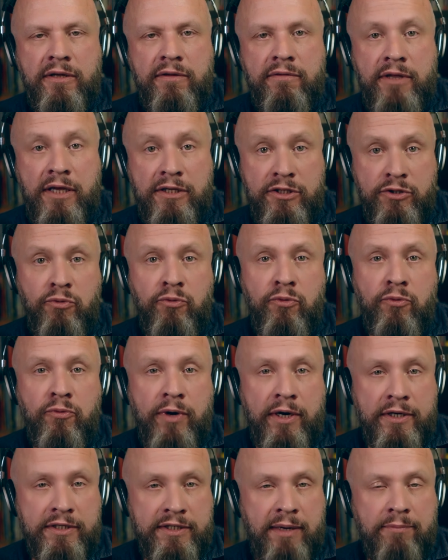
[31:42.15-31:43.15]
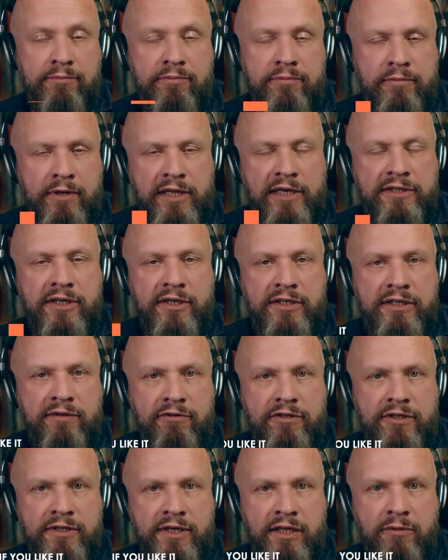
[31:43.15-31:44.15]
They do accept last
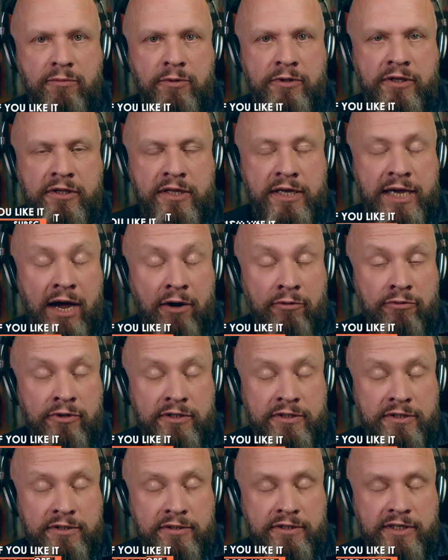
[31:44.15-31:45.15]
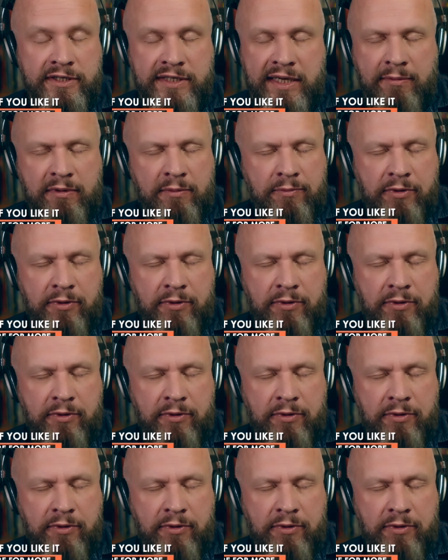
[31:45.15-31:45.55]
activity date when the account is disabled,